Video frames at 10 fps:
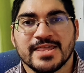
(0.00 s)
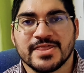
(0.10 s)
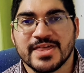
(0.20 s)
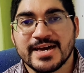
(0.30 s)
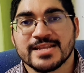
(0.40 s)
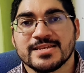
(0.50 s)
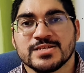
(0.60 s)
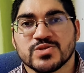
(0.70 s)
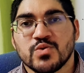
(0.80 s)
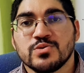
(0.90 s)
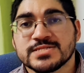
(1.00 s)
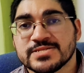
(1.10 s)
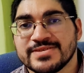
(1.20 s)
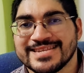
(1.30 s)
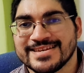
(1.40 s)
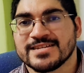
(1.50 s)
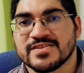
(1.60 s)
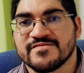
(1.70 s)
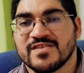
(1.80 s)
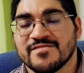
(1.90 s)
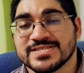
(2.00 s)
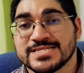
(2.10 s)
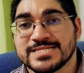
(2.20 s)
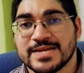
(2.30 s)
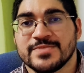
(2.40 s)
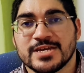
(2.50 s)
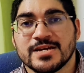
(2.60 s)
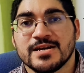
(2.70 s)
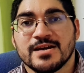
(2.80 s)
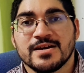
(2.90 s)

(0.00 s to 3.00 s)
That is also indicative of a STEMI.